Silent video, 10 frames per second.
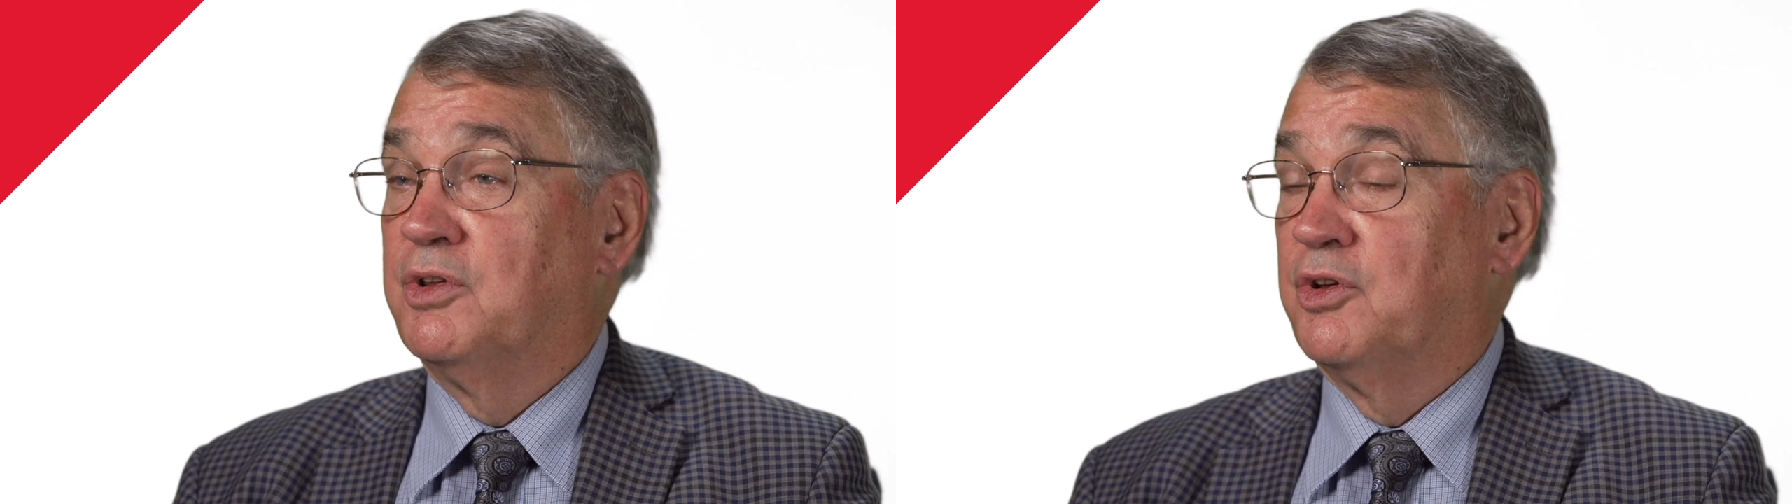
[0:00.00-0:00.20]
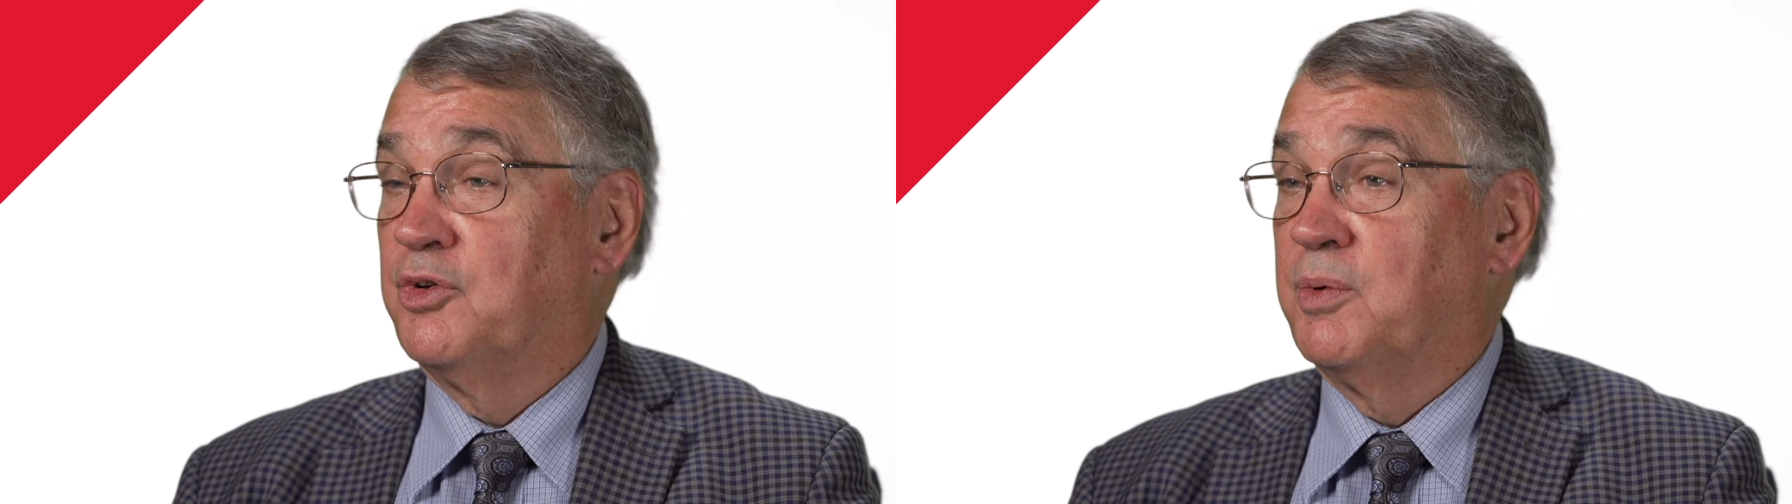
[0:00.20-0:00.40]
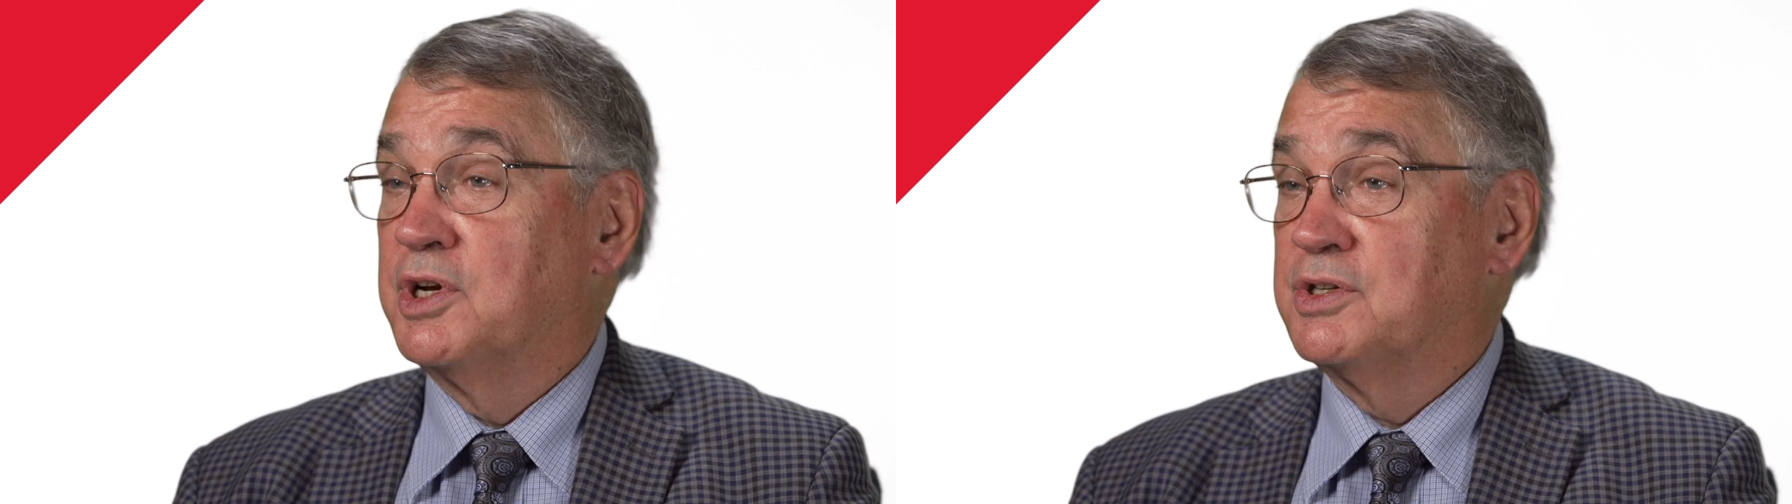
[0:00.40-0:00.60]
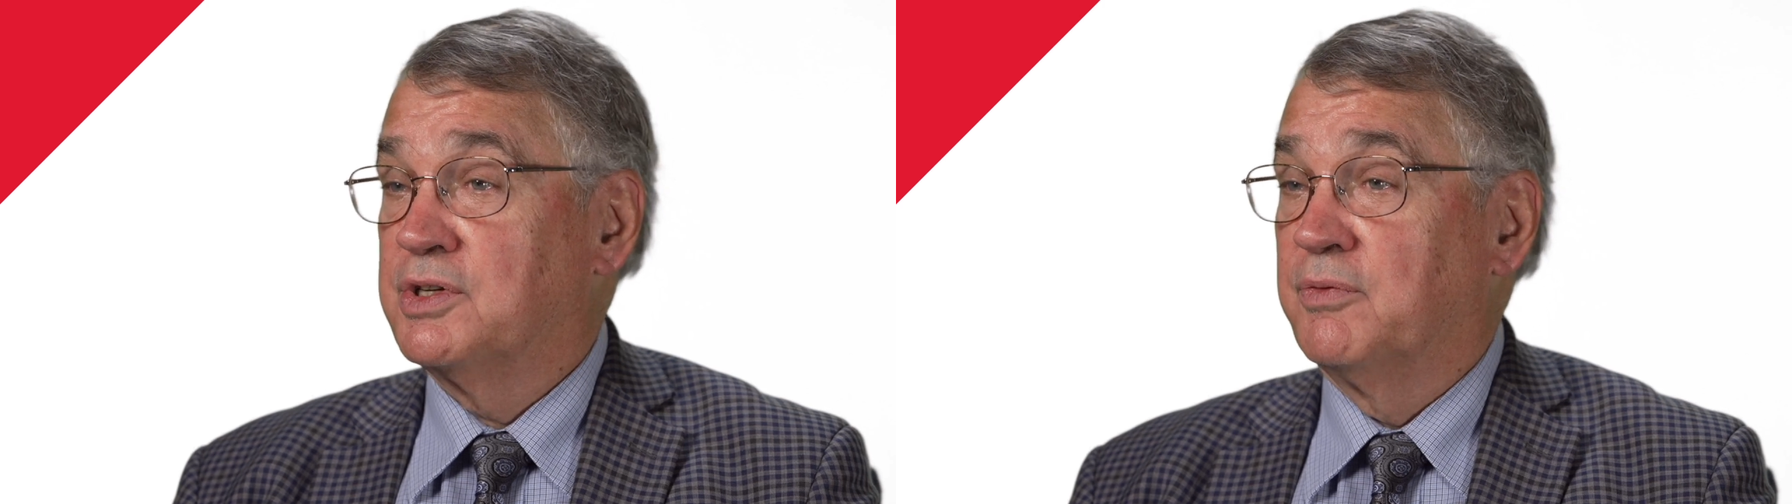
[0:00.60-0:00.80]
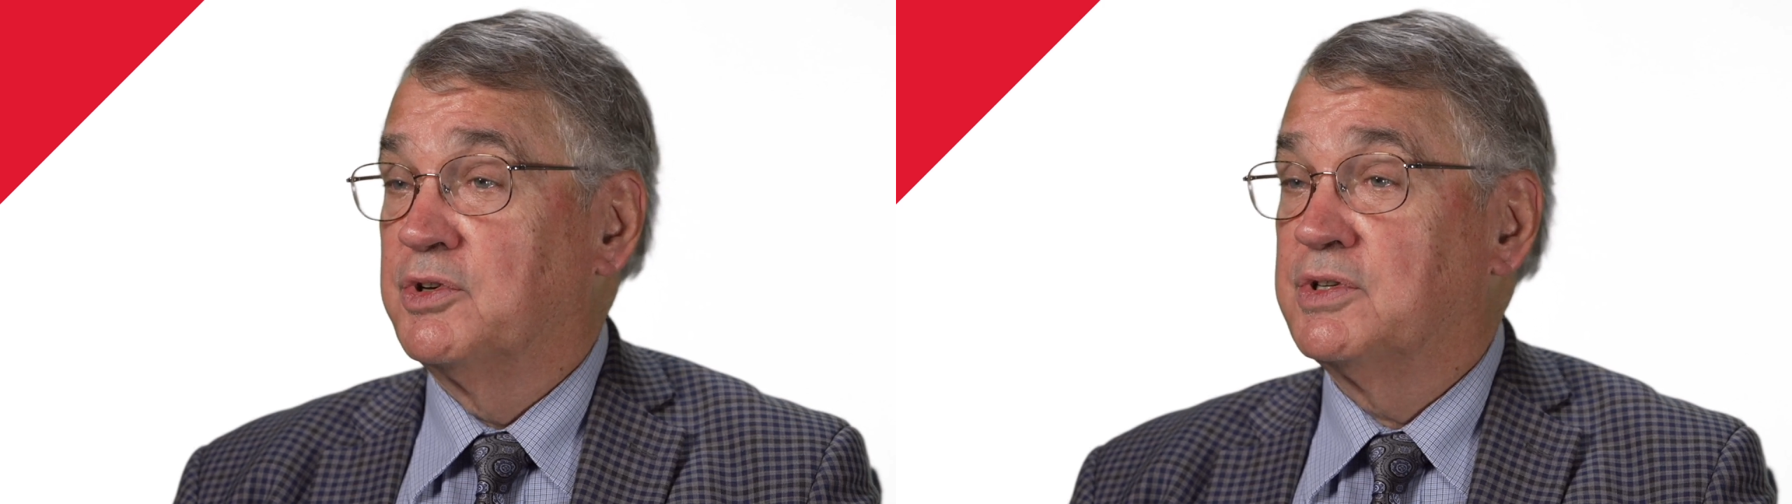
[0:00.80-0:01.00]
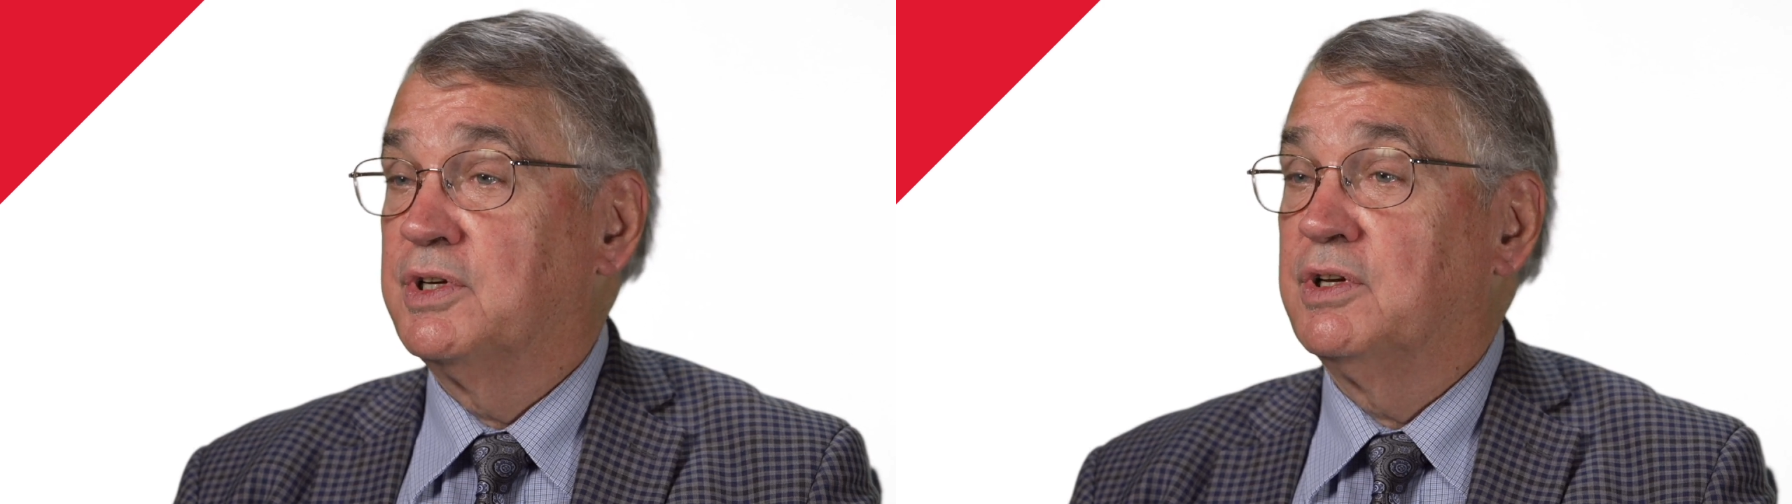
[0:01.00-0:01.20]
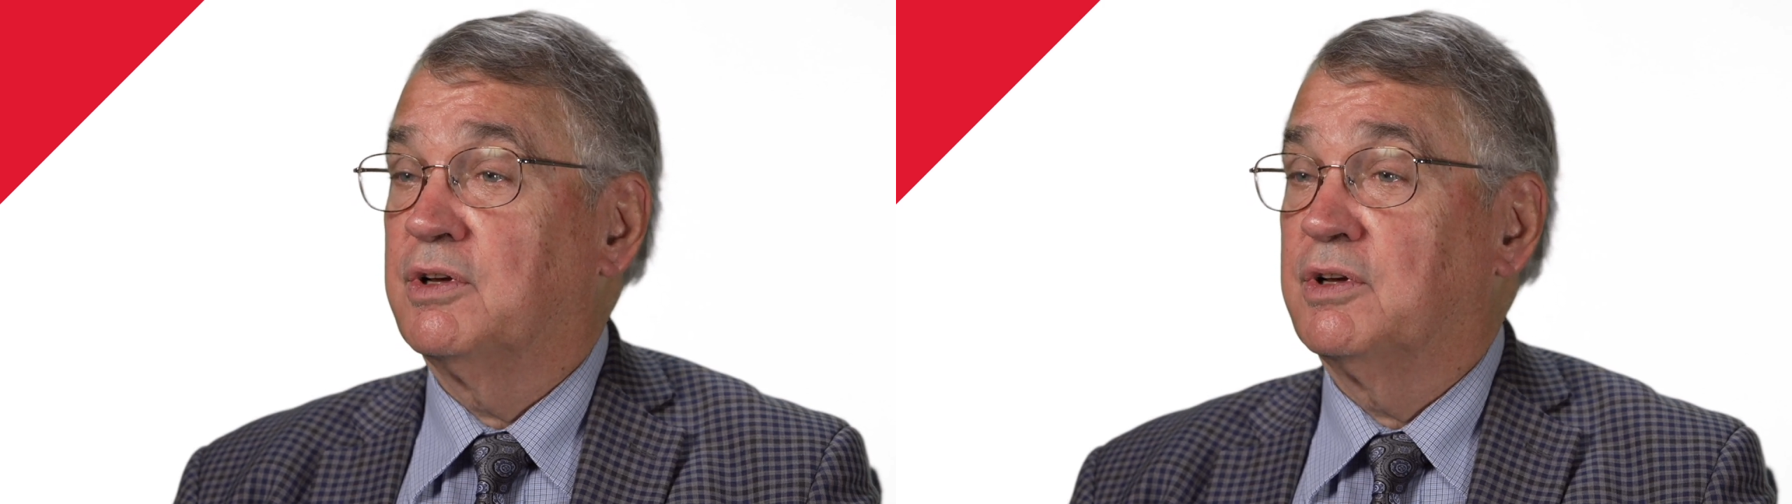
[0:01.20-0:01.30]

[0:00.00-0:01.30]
in the 2017